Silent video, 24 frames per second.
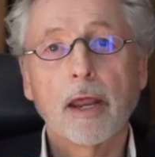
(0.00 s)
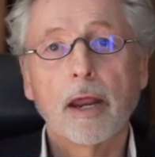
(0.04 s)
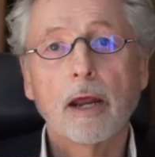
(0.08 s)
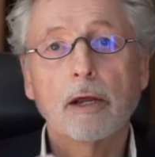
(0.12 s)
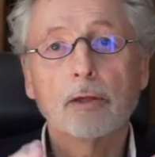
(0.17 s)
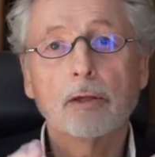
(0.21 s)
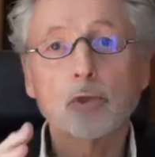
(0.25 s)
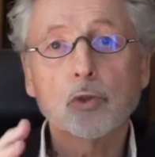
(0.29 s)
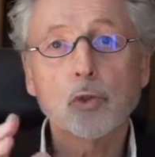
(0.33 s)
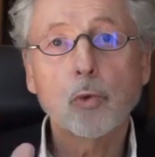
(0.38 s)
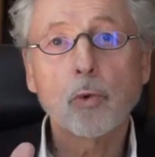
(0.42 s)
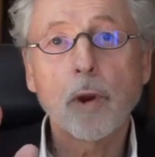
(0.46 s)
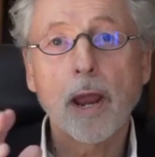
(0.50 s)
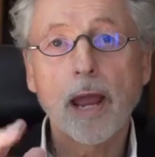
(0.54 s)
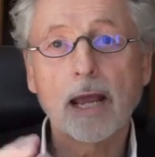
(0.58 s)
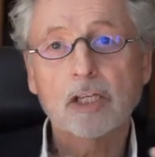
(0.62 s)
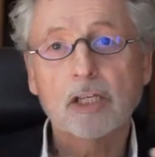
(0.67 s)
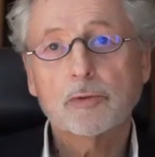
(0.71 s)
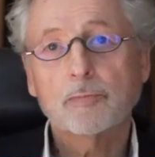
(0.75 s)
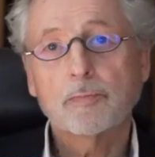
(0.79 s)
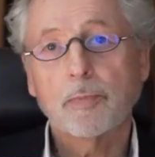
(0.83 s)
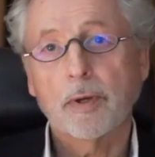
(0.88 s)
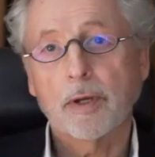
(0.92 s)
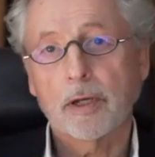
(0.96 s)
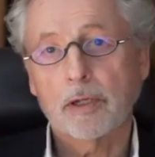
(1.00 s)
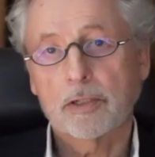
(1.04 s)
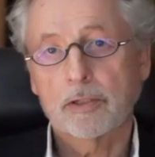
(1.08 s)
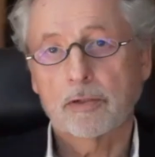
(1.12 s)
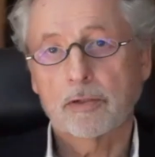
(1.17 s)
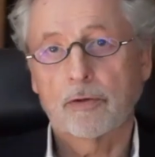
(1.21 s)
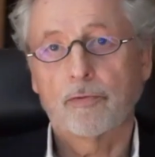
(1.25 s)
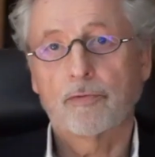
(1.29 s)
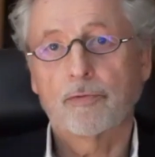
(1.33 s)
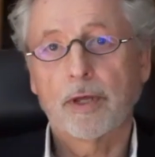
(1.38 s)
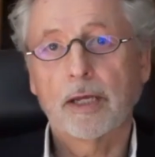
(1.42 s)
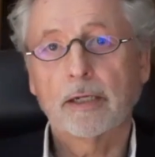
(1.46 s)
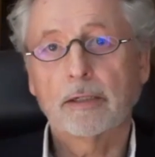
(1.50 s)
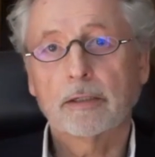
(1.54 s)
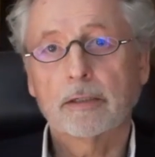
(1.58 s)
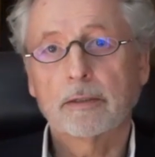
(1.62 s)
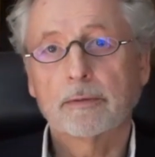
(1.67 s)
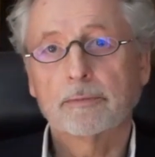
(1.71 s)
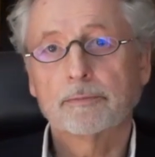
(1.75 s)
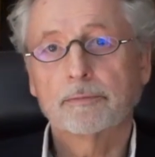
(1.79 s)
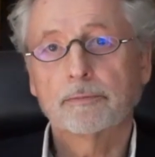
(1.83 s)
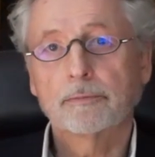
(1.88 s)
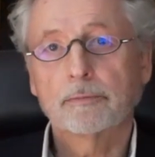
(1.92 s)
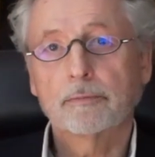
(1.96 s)
are two aspects of that.
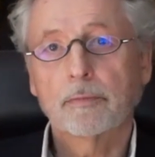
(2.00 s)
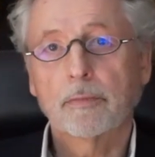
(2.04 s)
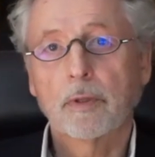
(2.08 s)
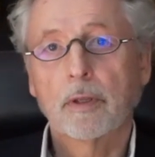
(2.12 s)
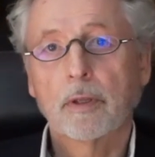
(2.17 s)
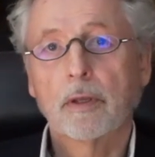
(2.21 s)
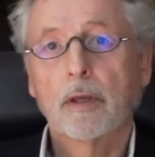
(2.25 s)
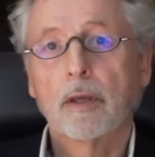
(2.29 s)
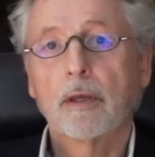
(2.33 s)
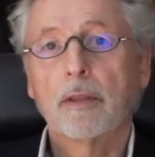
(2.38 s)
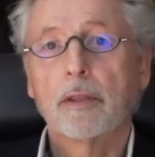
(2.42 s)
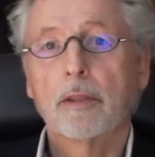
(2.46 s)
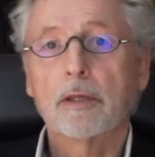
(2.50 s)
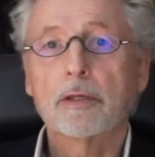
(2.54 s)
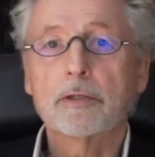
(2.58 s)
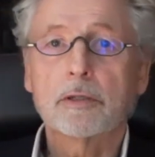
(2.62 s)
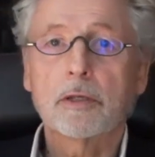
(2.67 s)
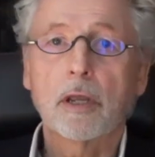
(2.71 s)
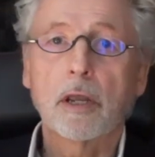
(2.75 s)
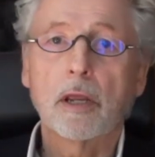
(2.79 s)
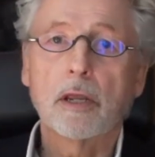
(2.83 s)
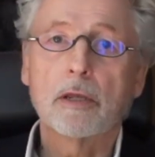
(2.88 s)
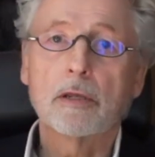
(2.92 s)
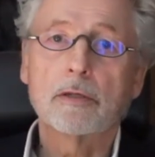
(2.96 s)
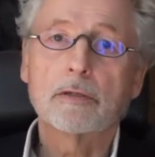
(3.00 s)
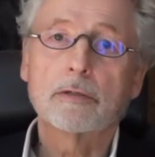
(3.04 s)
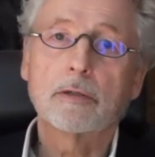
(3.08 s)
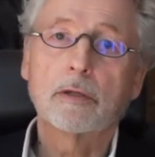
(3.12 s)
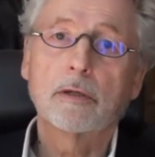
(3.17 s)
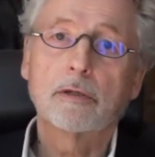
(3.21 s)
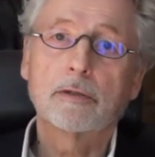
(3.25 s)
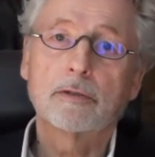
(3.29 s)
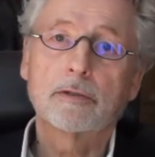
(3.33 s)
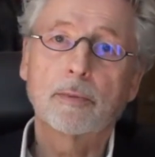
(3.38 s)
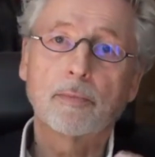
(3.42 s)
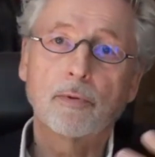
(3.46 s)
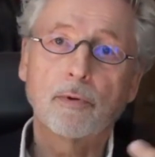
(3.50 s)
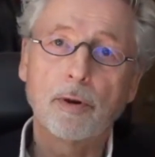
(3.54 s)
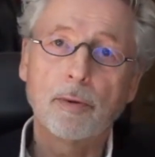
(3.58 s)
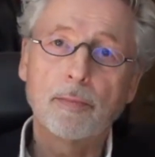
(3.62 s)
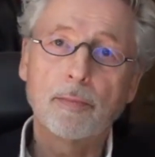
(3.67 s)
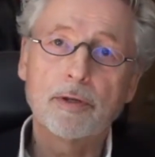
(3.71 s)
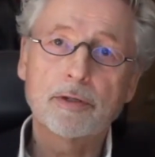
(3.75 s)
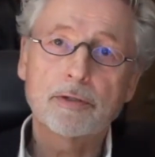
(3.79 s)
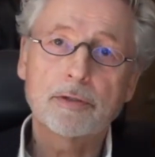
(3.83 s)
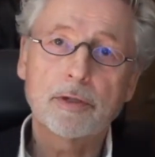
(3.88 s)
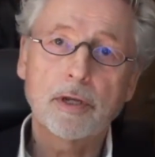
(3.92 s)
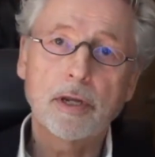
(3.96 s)
This is
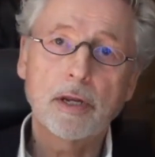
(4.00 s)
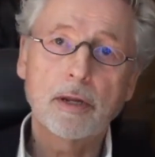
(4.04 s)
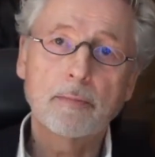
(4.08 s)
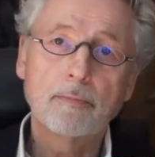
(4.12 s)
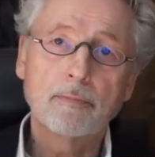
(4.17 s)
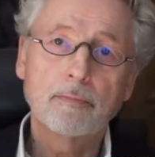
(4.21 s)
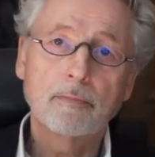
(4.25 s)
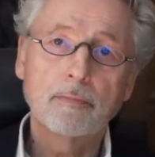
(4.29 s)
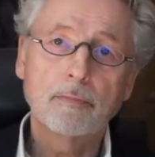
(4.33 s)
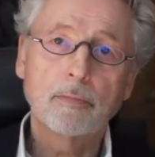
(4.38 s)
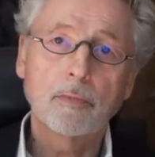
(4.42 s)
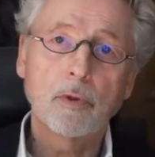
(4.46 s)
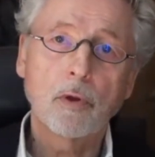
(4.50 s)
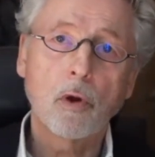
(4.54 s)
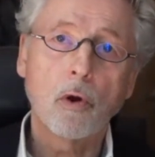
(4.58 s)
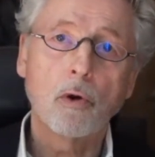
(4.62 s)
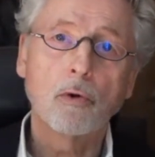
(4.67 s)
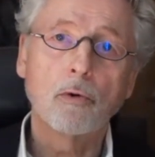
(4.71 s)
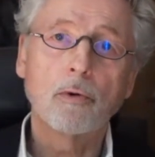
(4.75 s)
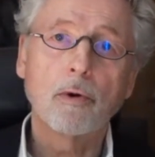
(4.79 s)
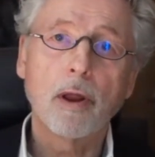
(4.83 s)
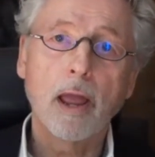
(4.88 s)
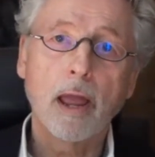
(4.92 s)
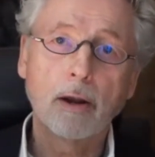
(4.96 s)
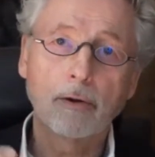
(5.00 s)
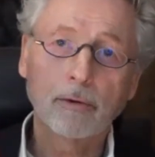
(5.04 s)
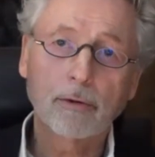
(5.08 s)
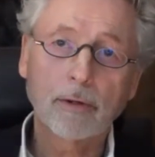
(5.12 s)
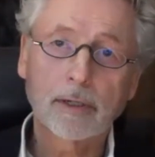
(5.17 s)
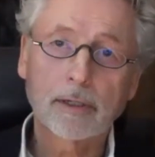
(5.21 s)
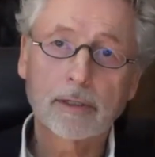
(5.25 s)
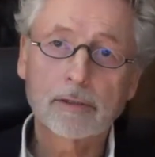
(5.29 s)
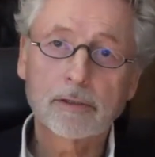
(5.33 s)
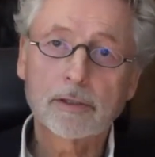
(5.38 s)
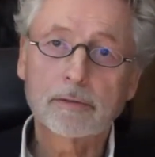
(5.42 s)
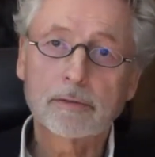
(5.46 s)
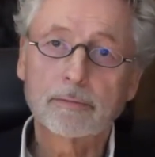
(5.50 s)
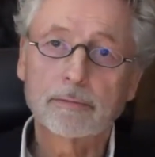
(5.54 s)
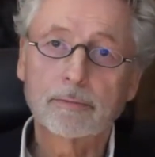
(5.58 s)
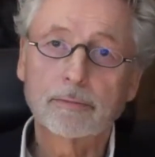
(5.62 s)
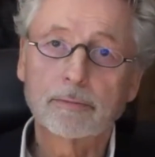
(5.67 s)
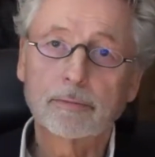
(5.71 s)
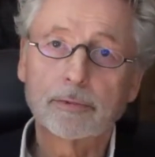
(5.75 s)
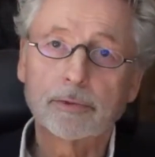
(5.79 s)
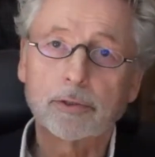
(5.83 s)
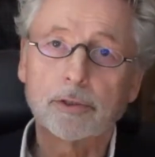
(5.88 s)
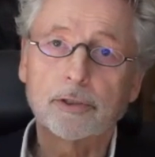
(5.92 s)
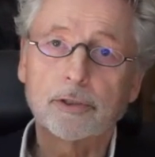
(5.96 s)
supremacy or arrogance,
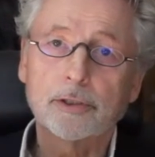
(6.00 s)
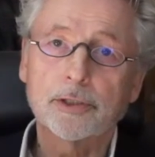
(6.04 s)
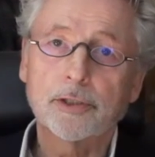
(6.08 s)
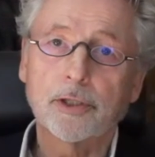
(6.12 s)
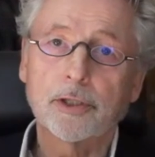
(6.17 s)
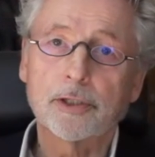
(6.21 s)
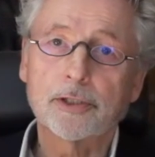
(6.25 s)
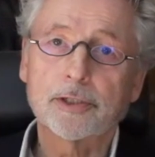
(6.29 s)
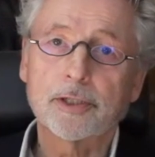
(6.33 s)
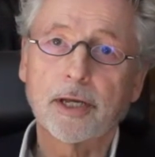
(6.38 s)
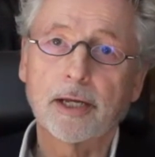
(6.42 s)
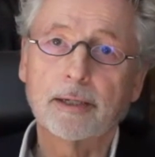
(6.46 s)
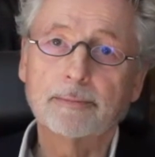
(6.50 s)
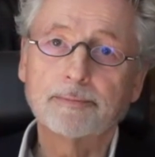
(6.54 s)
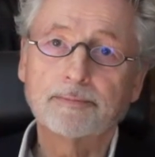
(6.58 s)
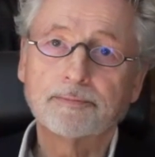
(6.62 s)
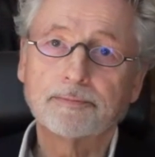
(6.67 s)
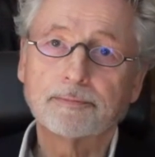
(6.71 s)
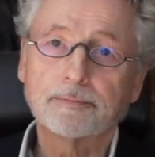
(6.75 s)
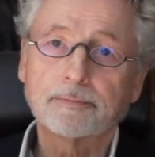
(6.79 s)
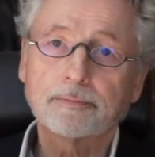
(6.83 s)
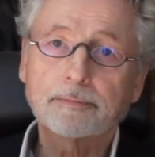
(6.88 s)
which is the same.